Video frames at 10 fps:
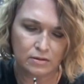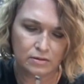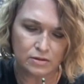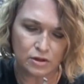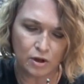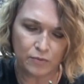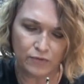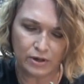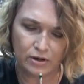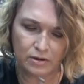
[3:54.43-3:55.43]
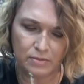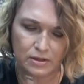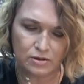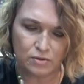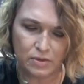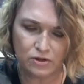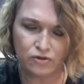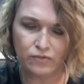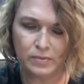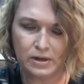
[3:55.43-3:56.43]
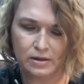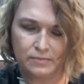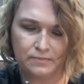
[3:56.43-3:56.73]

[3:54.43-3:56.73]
So hopefully you didn't miss too much of me.